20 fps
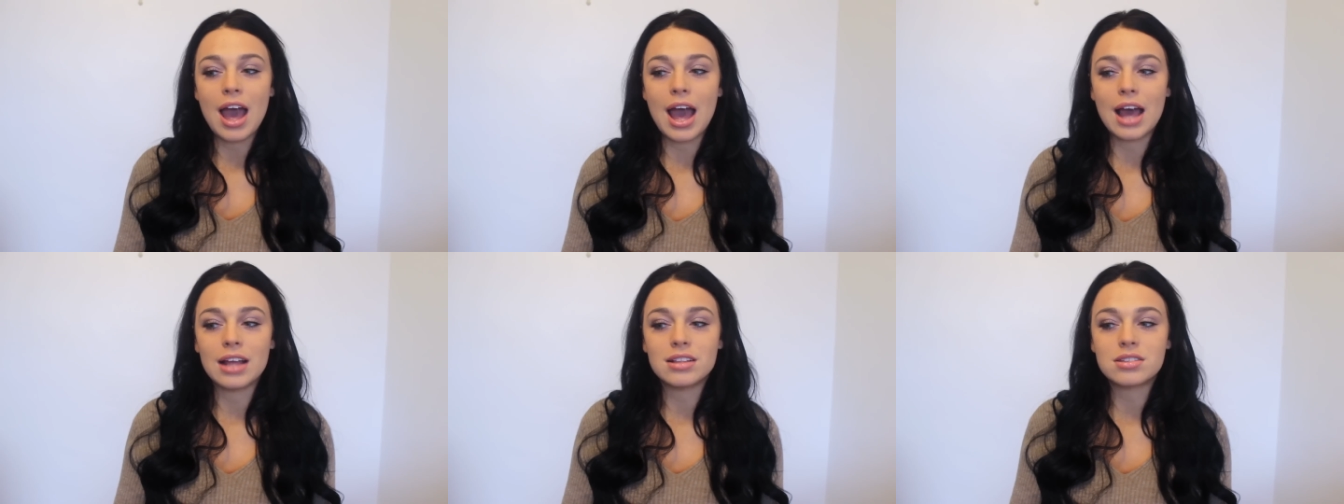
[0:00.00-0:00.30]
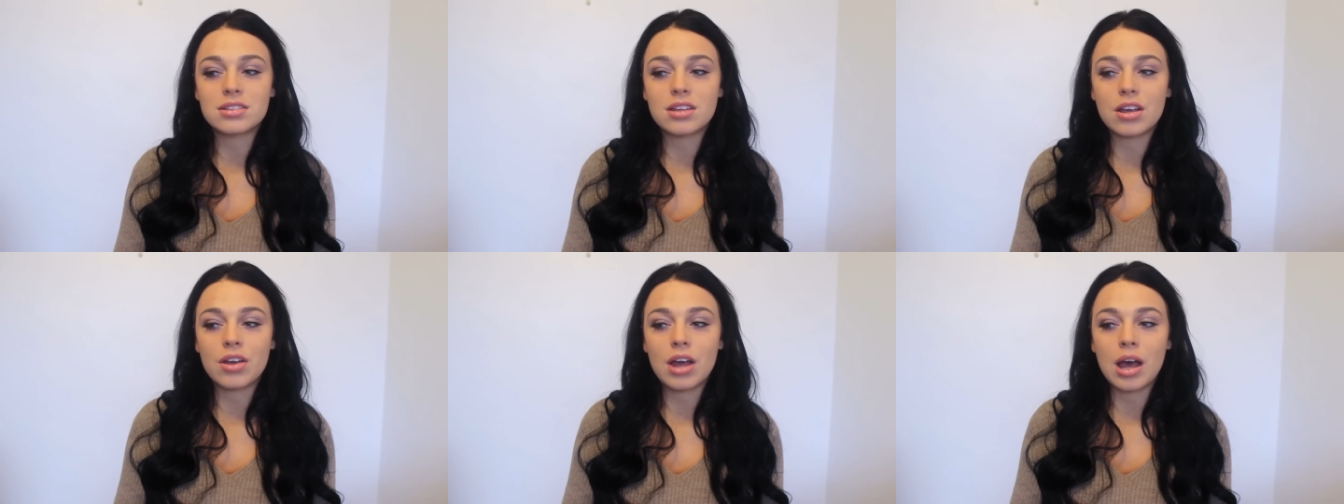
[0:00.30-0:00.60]

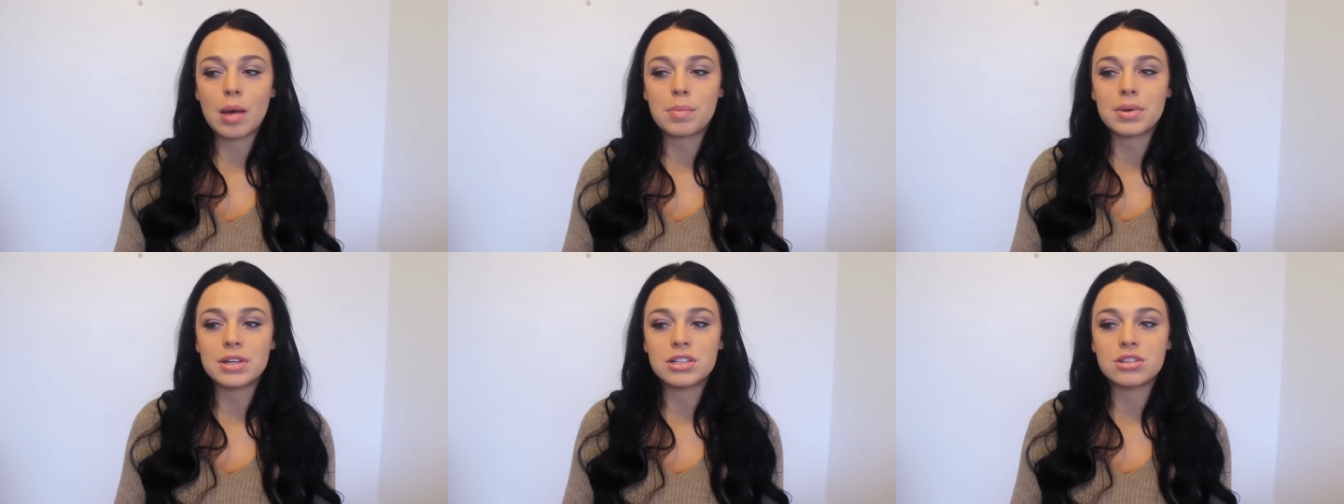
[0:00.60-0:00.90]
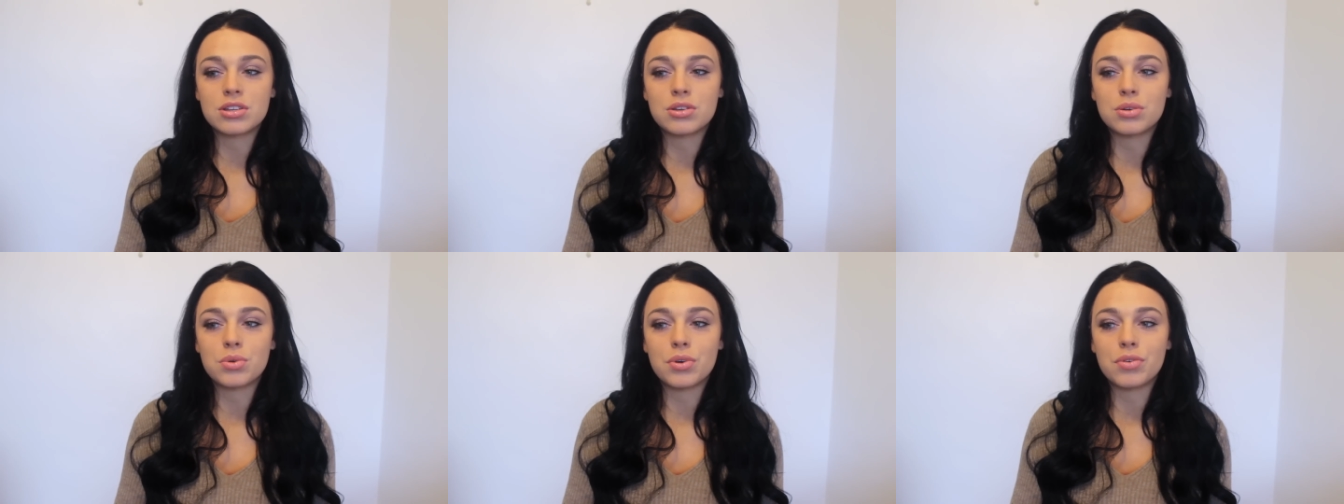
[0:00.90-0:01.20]
and so happy
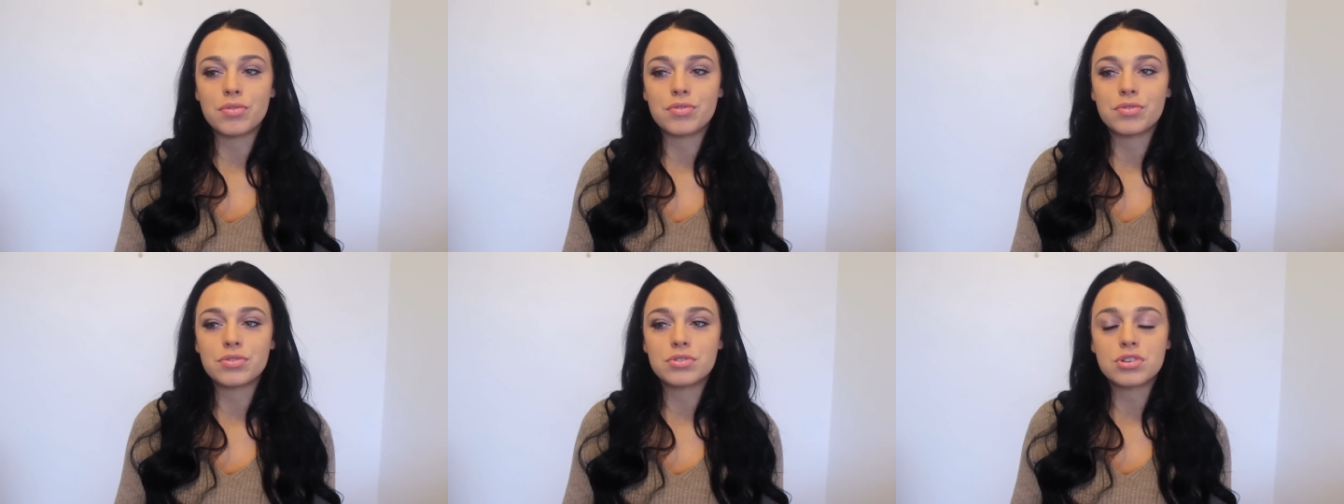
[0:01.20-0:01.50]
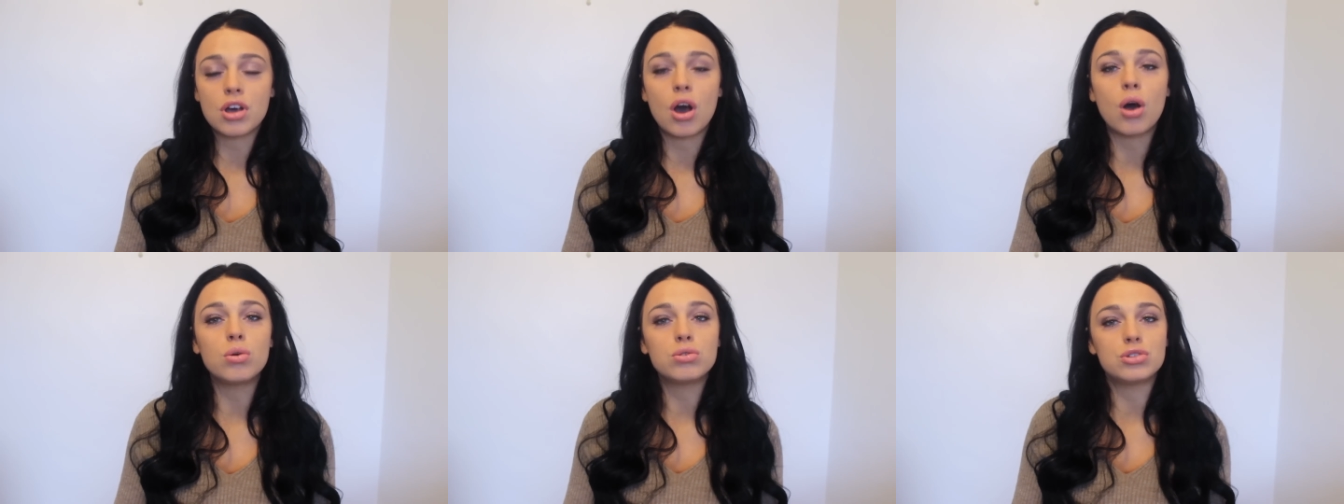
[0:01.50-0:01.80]
to have
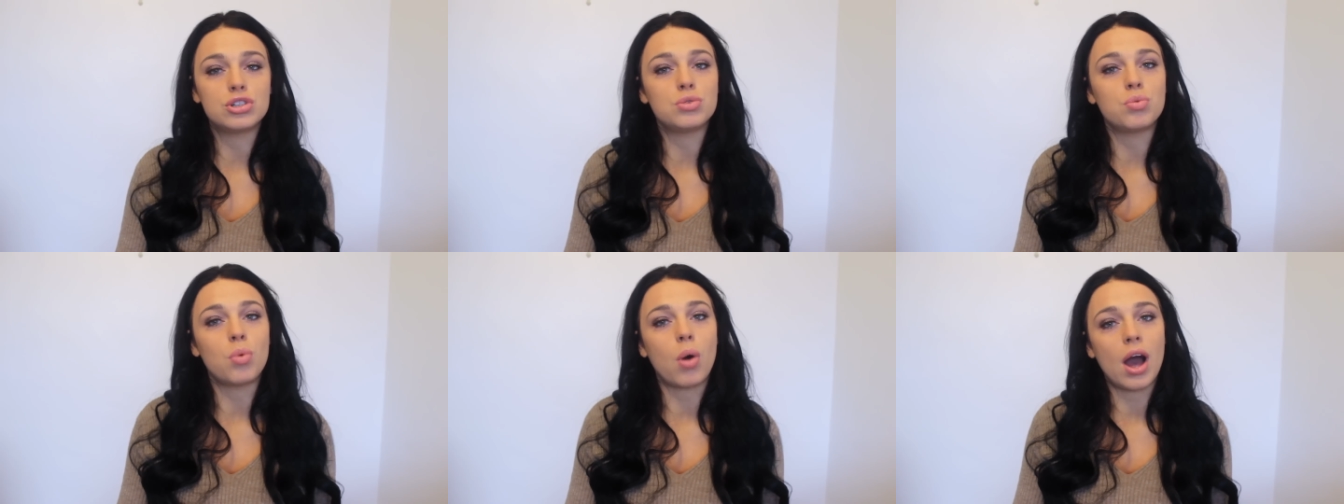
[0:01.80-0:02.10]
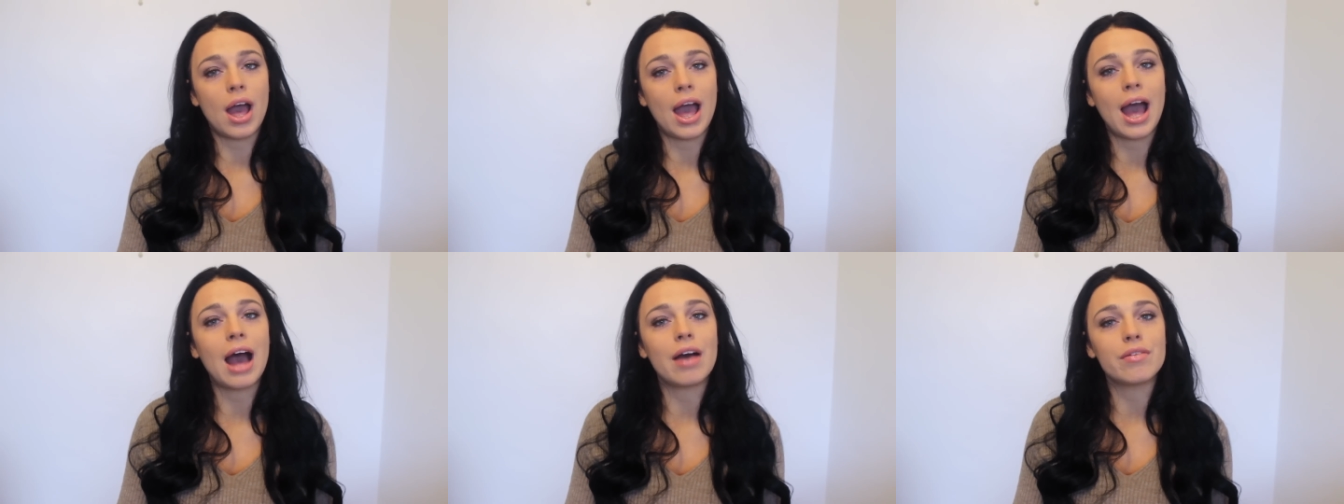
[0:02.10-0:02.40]
told you
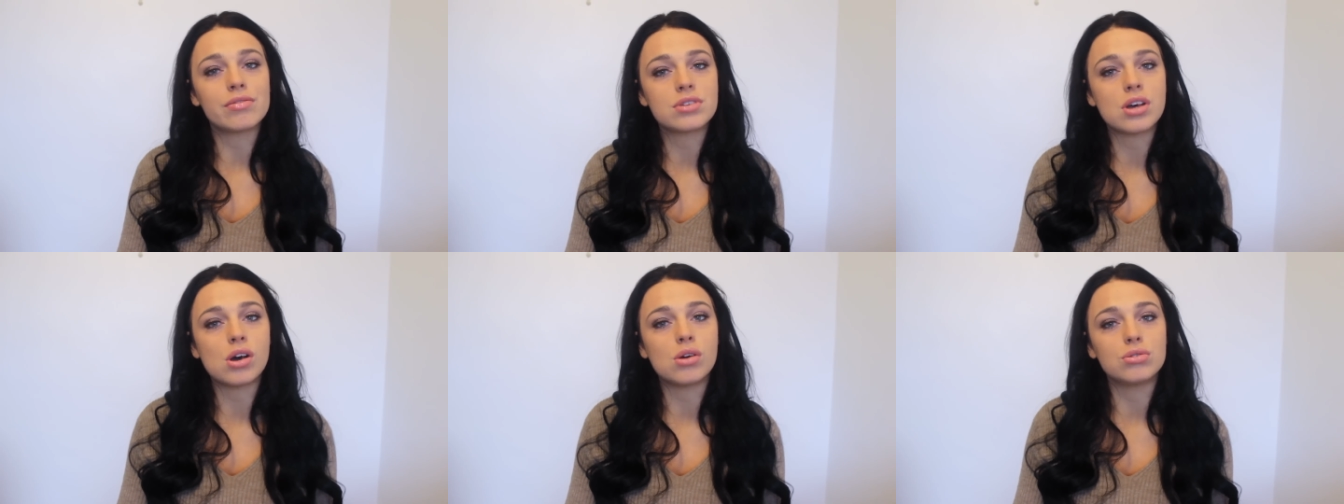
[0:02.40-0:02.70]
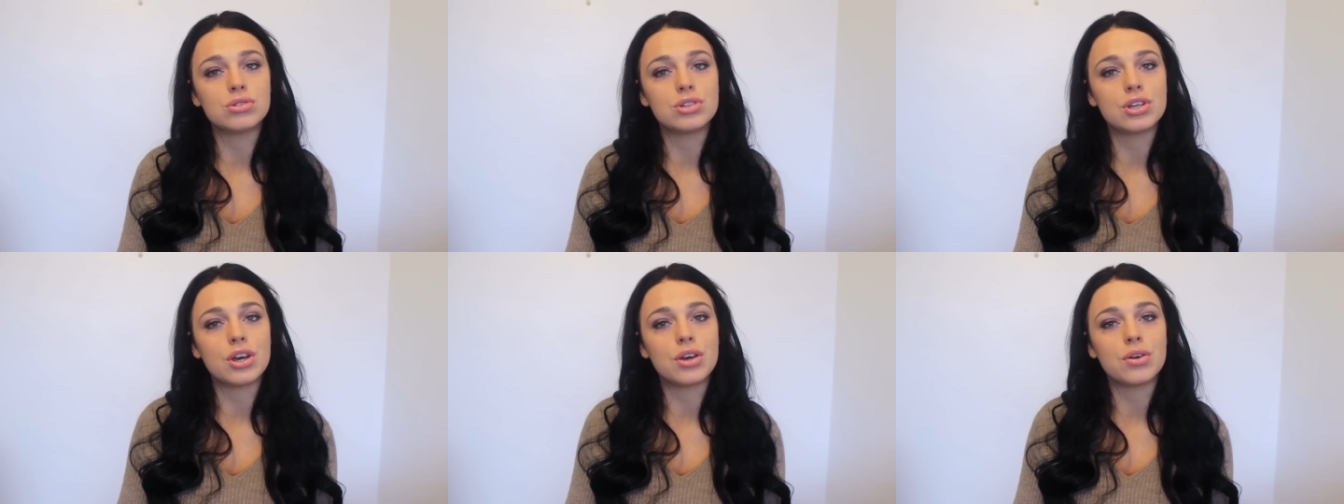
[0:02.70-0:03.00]
what I have
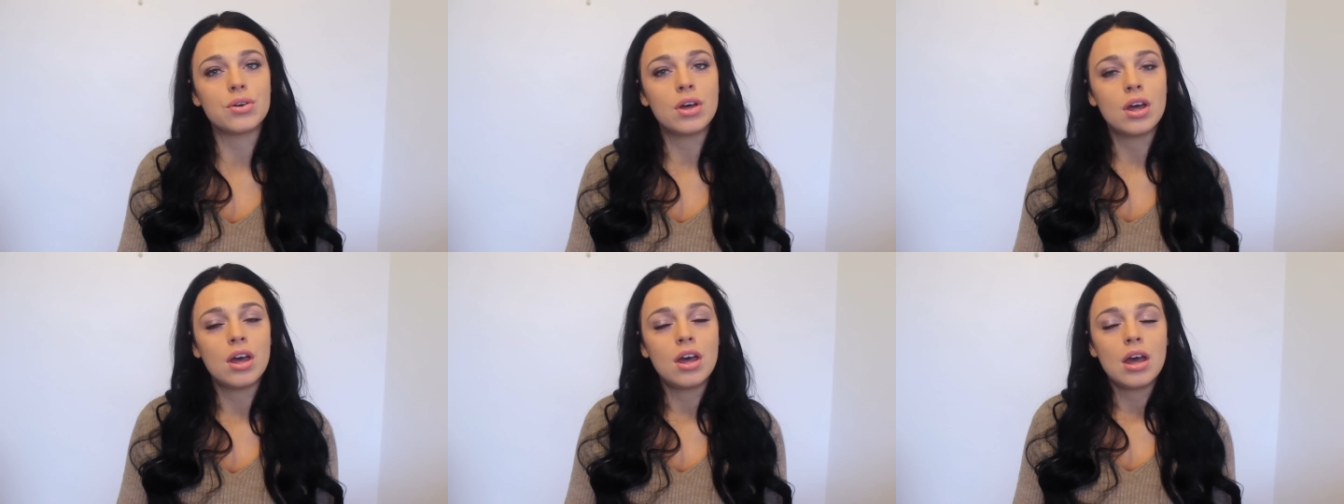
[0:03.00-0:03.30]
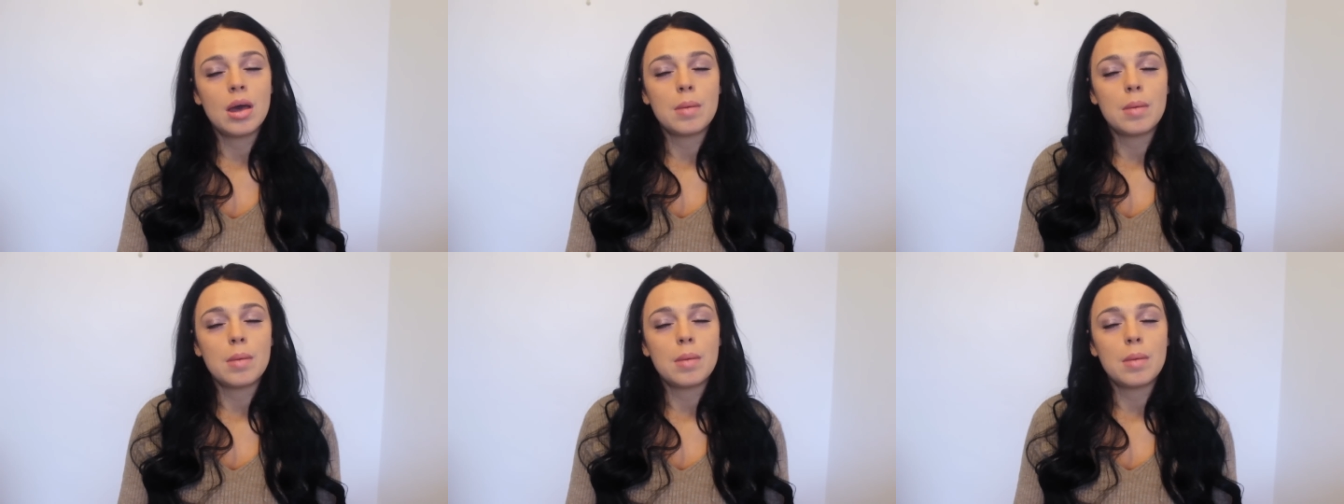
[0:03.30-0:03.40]
told you